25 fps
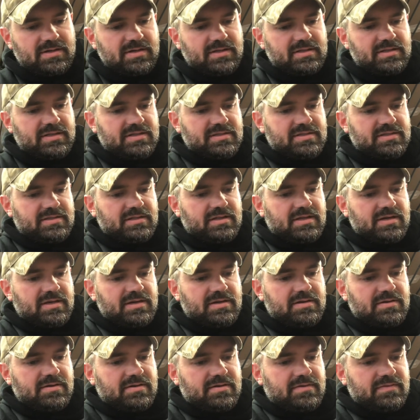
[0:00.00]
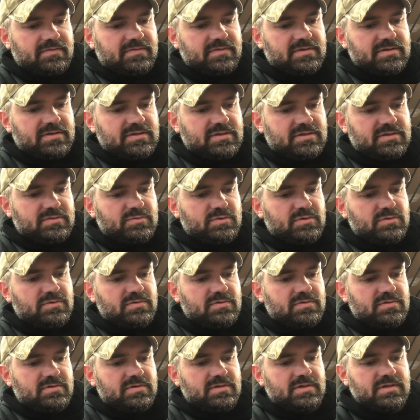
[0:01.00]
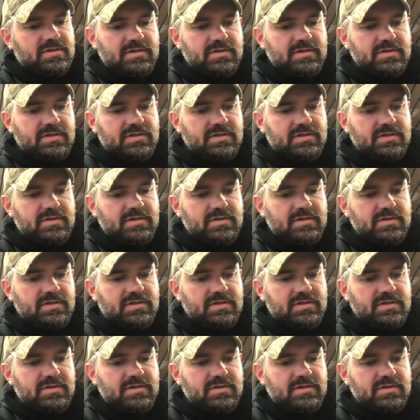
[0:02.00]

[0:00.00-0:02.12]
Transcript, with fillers: cut this line off the spool